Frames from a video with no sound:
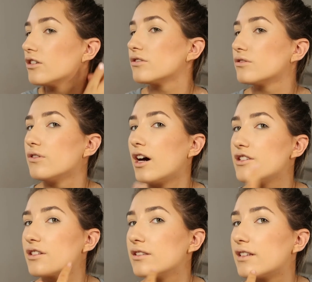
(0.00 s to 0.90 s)
So as
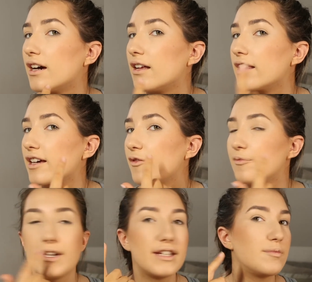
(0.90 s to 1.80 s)
you can tell, like I've
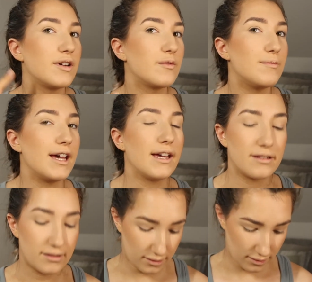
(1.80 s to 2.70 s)
made a bit of a
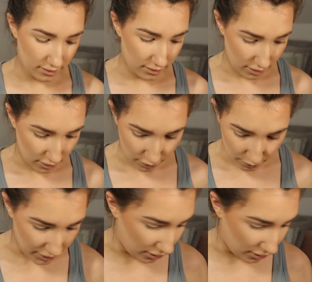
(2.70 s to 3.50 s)
mess with